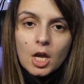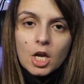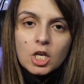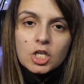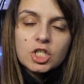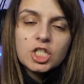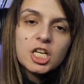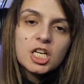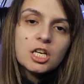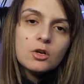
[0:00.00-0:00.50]

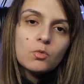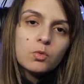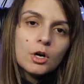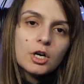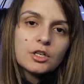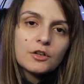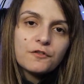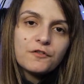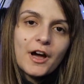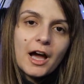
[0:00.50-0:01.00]
she
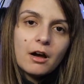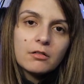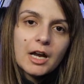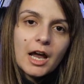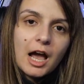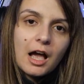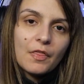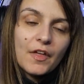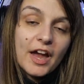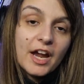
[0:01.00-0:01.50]
would have found
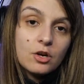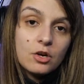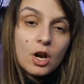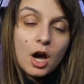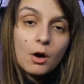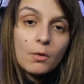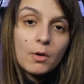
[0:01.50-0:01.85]
out that in no